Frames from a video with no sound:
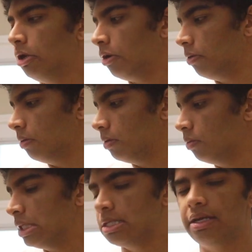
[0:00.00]
you know,
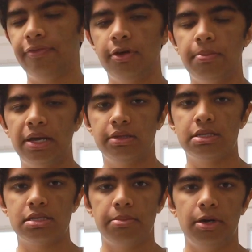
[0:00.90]
what's different about
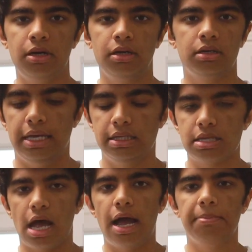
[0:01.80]
this summer is
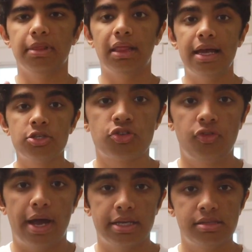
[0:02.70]
I'm less
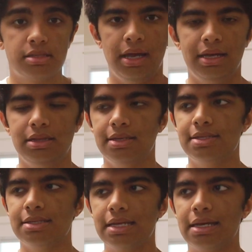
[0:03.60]
stressed. And this
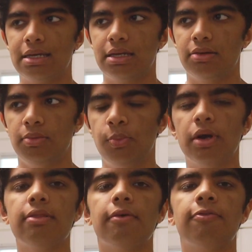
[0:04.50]
is like one
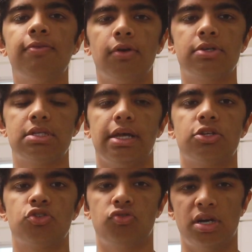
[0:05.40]
of the first like
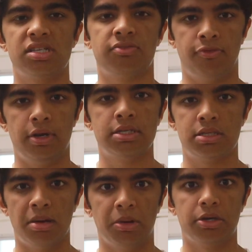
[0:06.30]
stress-free
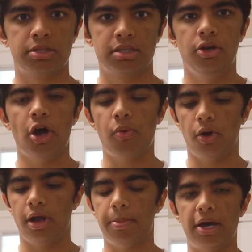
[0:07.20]
summers. Not
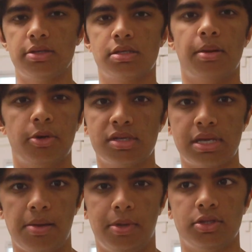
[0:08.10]
worrying about summer
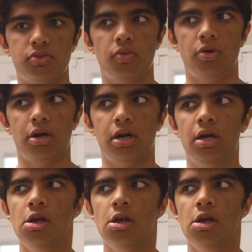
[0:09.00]
assignments or